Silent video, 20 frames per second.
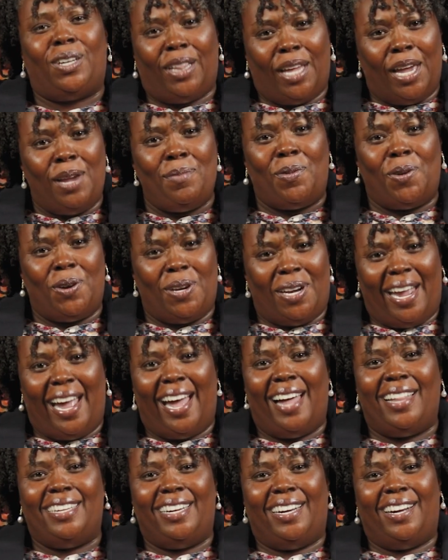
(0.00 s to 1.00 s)
Claiborne
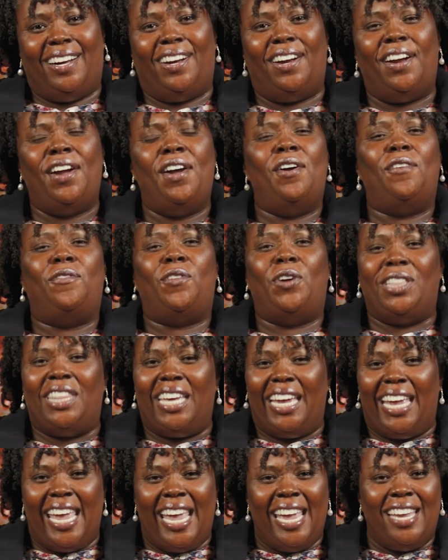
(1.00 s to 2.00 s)
Gallagher for
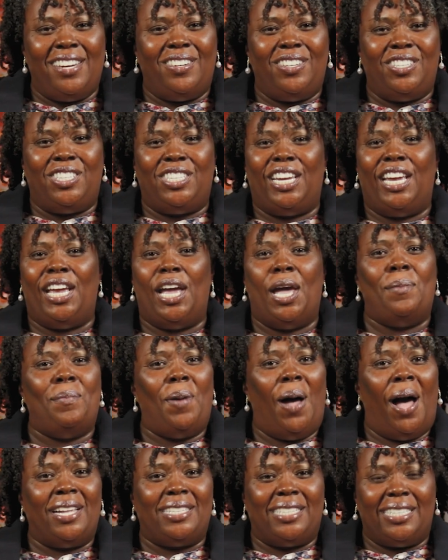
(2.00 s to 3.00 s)
the energy and
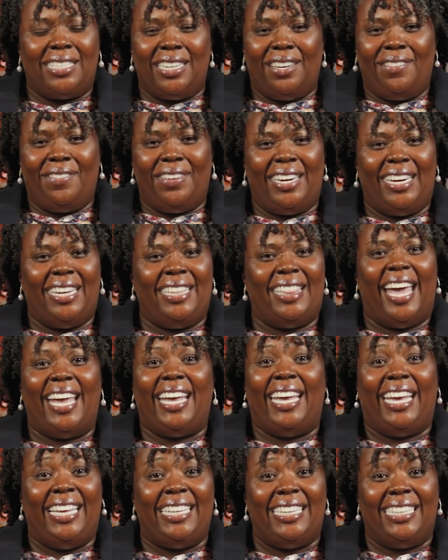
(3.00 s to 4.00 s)
positivity that
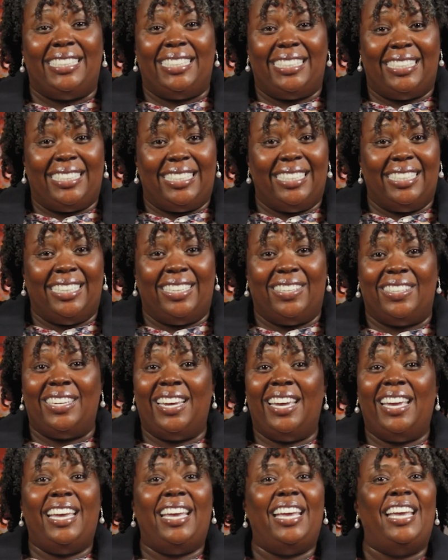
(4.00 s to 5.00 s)
he instilled
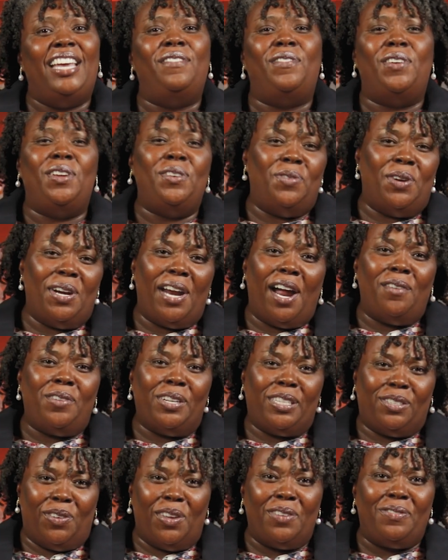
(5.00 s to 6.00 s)
even when I
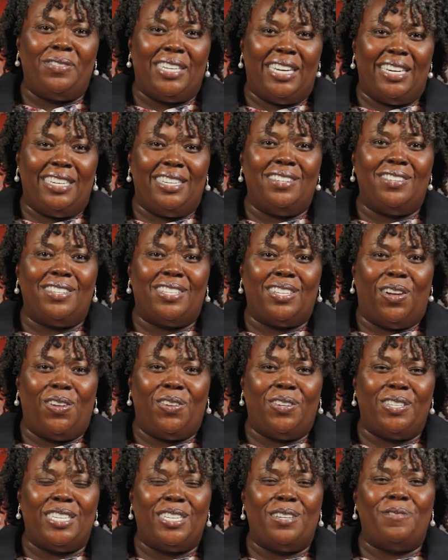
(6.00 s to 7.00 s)
was 15 years
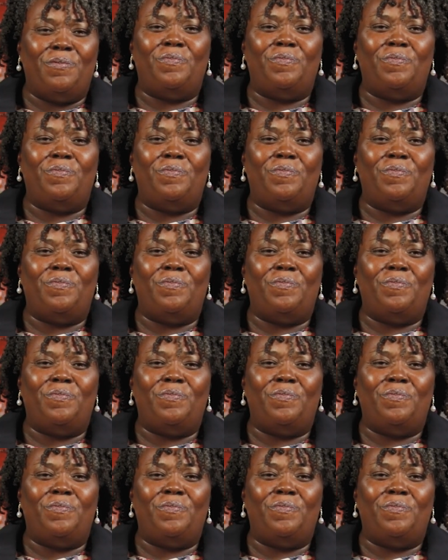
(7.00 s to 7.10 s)
old.